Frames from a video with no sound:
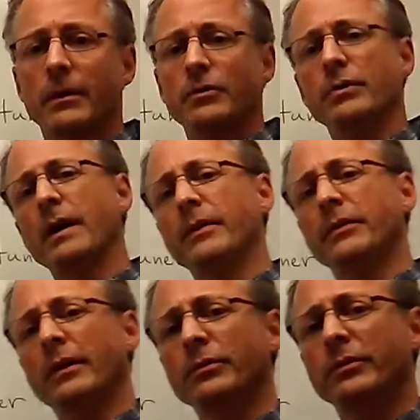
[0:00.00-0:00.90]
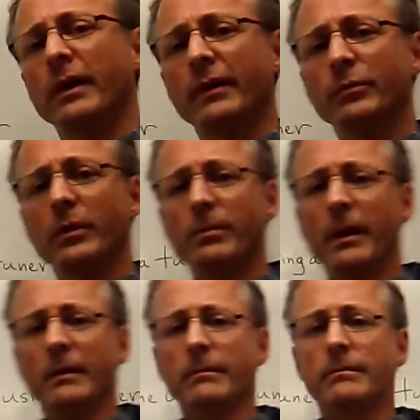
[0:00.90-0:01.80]
Try this exercise with
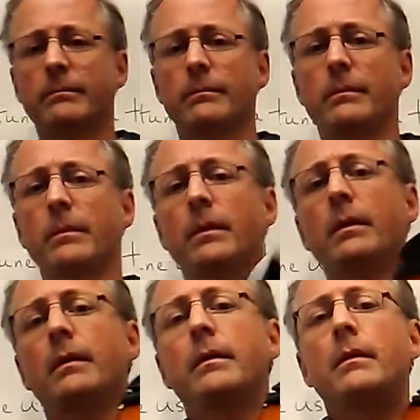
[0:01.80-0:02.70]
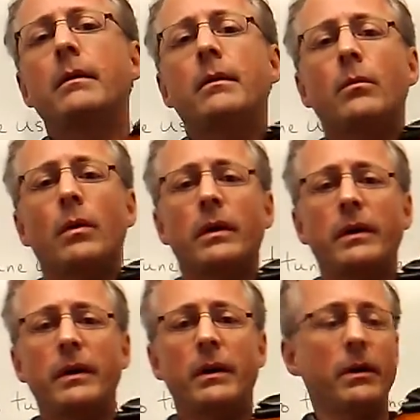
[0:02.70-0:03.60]
me. We're going to
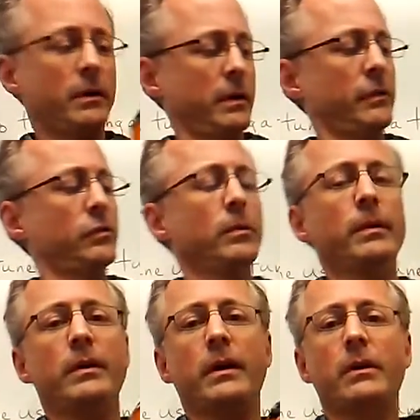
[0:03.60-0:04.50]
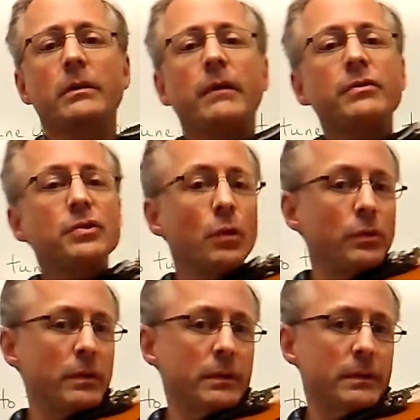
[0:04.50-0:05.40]
get our instrument on our left
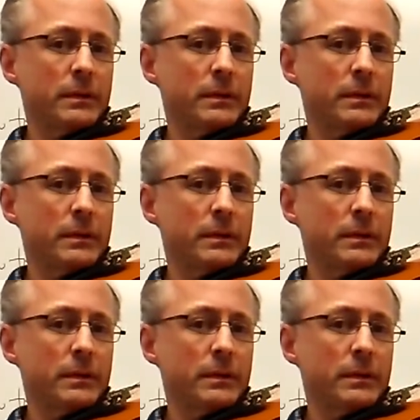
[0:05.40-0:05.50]
shoulder,